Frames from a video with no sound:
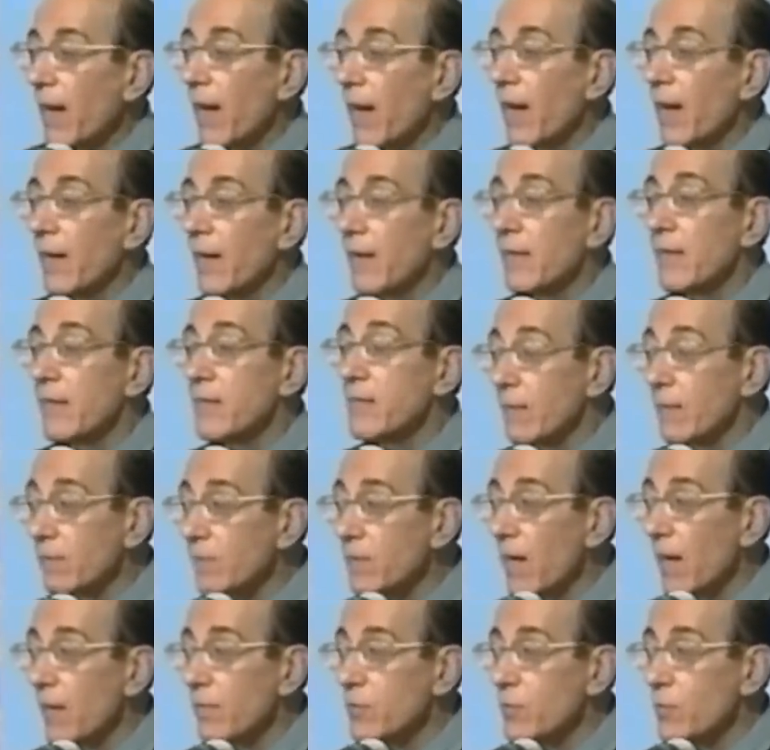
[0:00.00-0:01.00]
And uh,
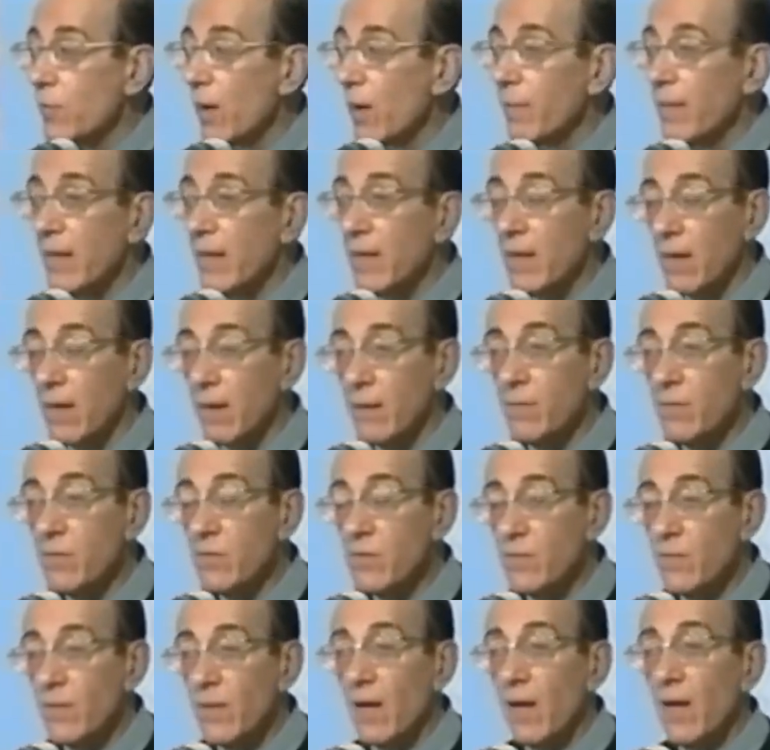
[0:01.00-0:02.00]
sometimes Swami
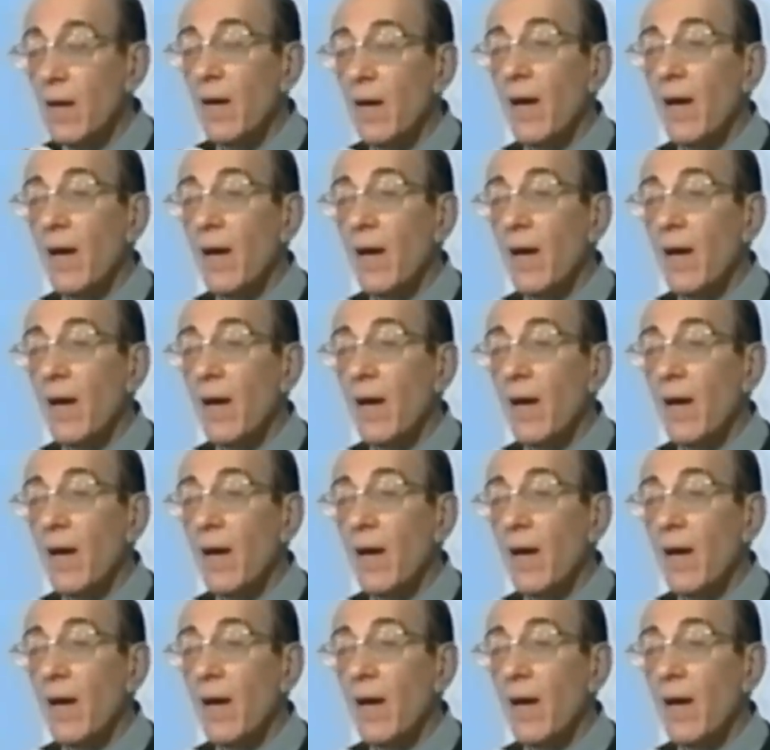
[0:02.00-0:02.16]
comes.